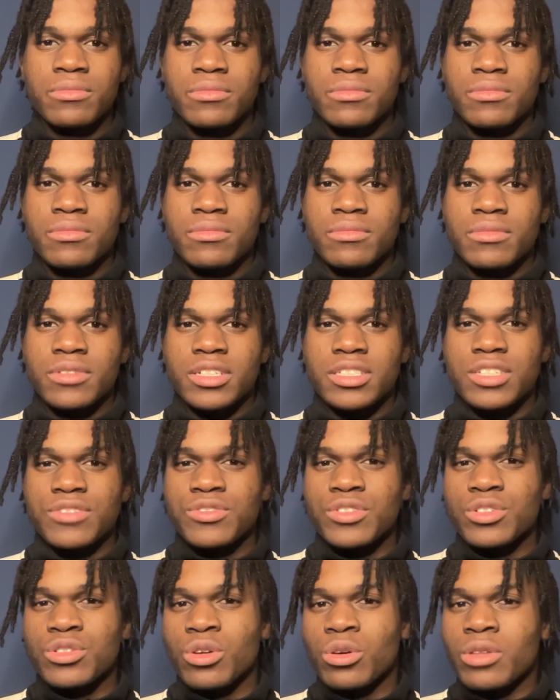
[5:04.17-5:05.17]
Because
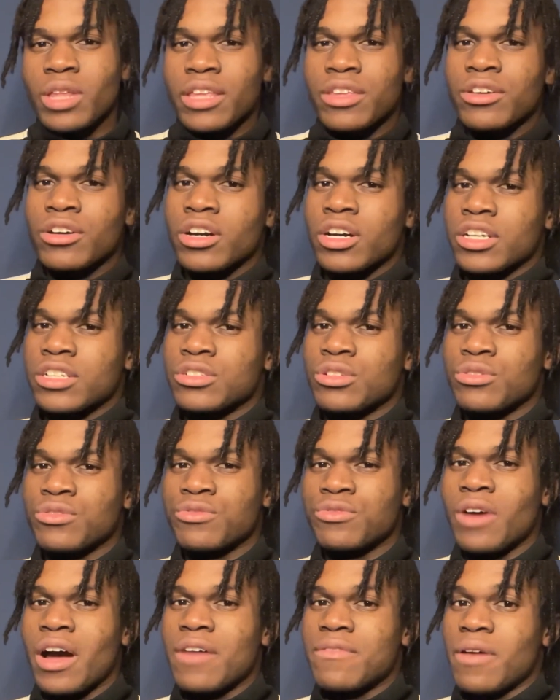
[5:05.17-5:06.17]
if you know that you're going to do
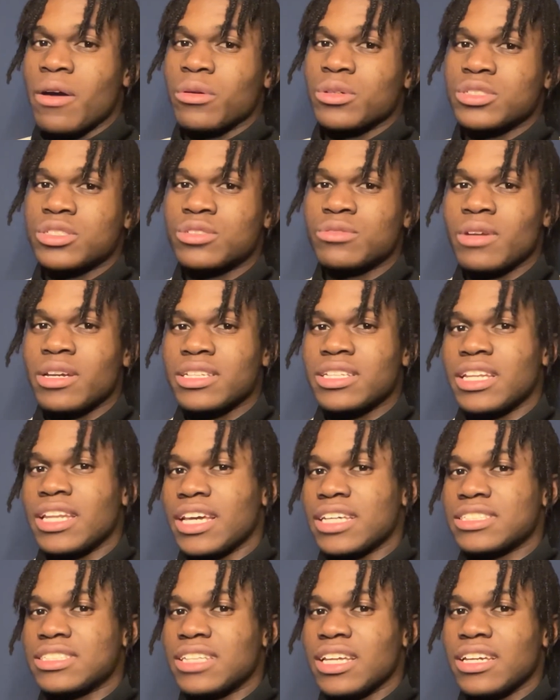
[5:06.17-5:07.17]
5 hours straight the
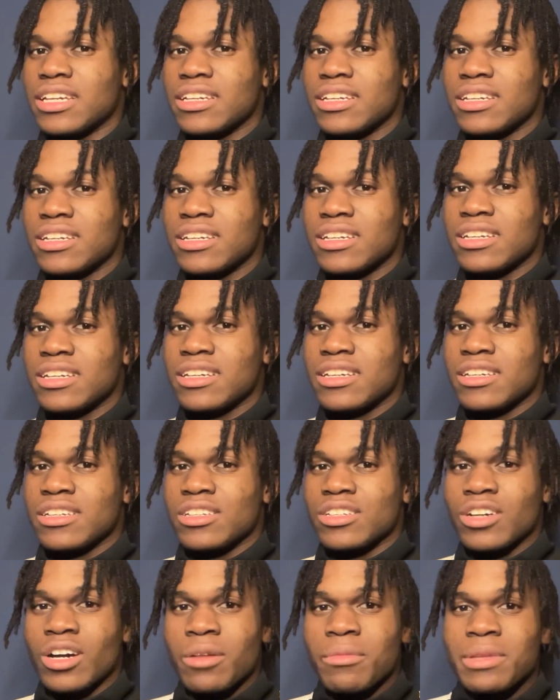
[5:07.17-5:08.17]
next day,
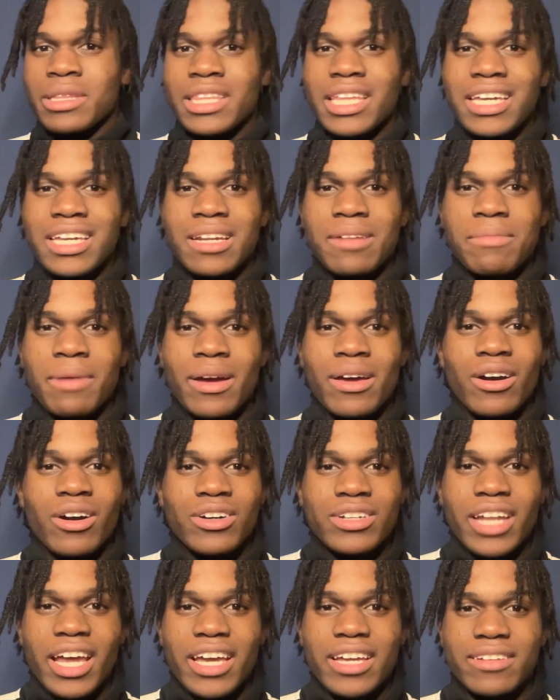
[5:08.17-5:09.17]
you're going to be thinking about it
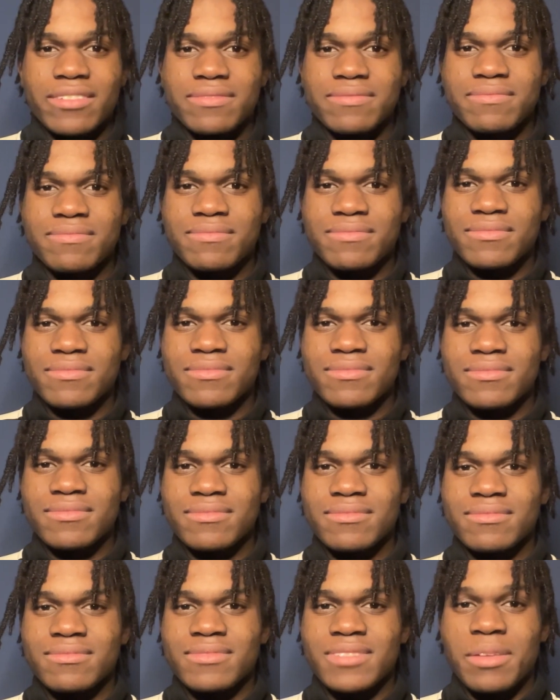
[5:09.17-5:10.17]
all night.
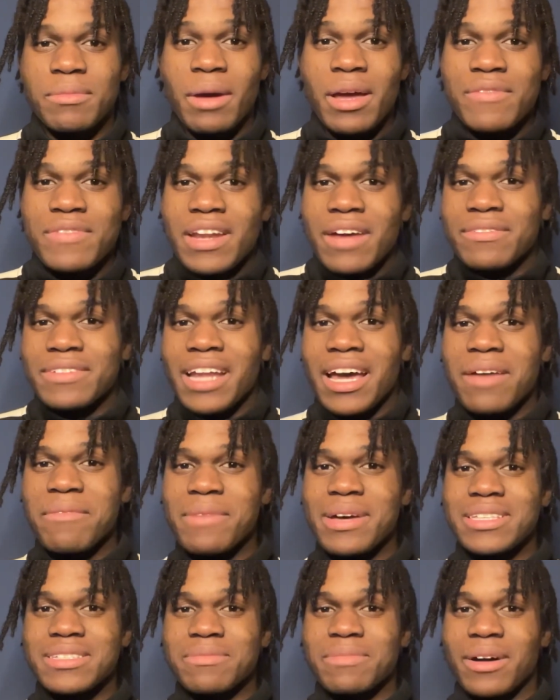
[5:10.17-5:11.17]
You might even have
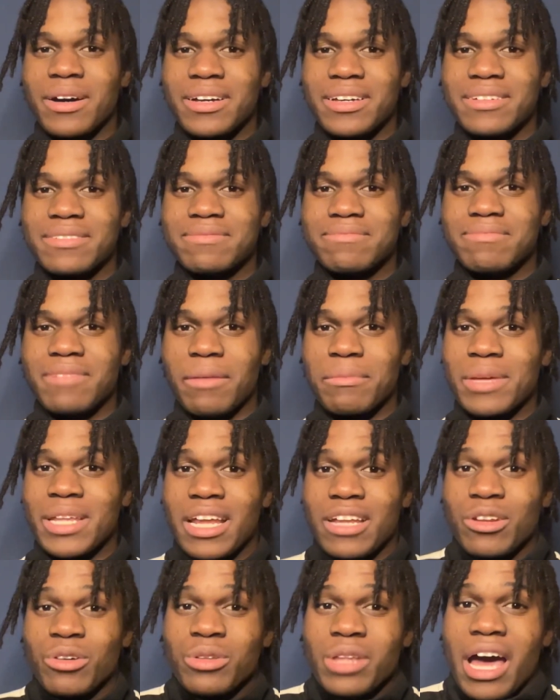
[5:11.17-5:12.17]
nightmares about it. I mean,
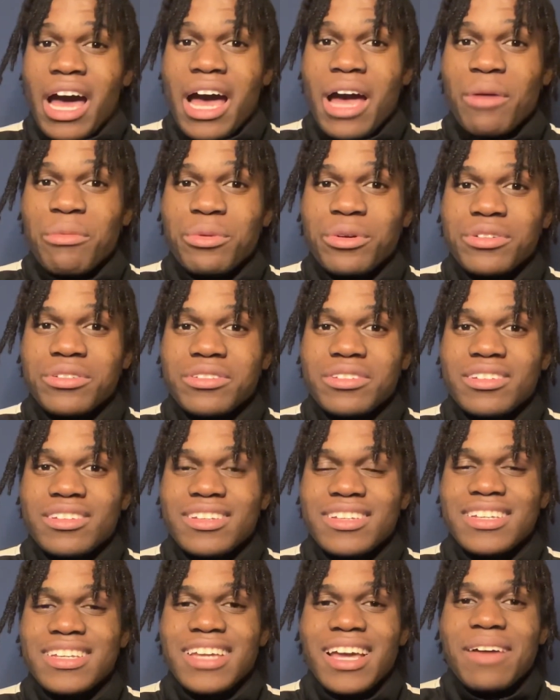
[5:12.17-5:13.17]
I know that I would.
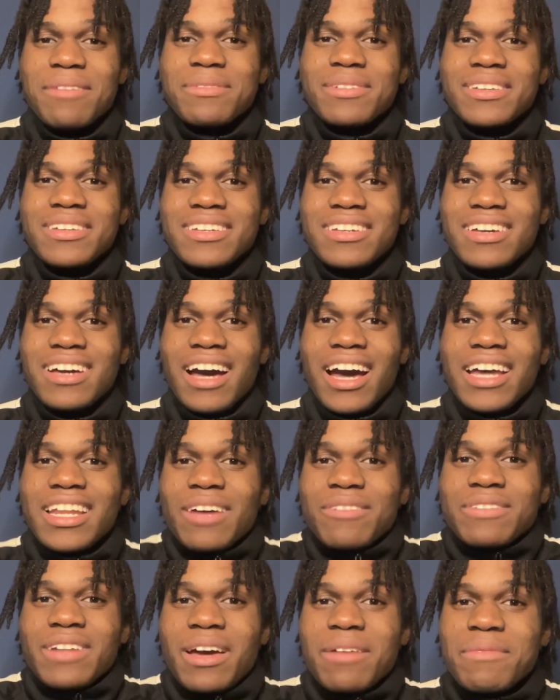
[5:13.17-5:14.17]
Yeah, I'd
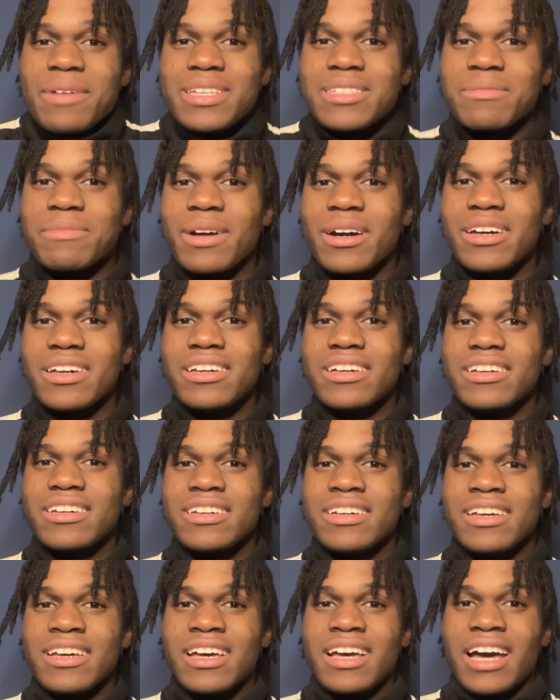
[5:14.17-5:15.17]
have nightmares about it,
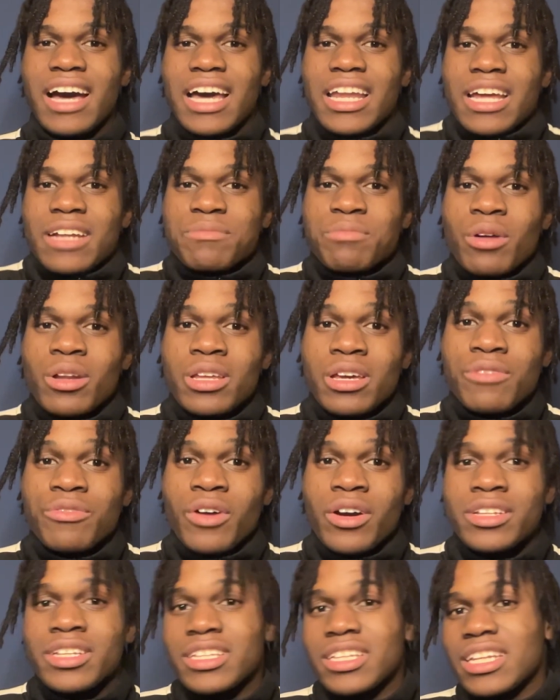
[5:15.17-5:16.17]
and I'd probably
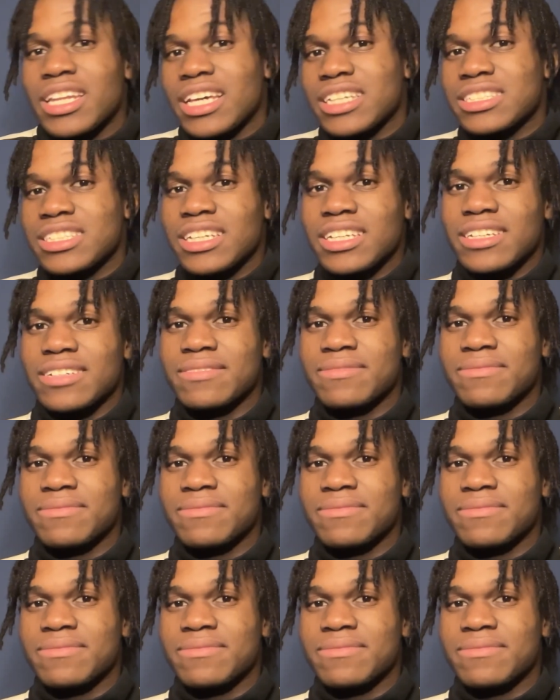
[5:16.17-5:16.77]
avoid it the next day.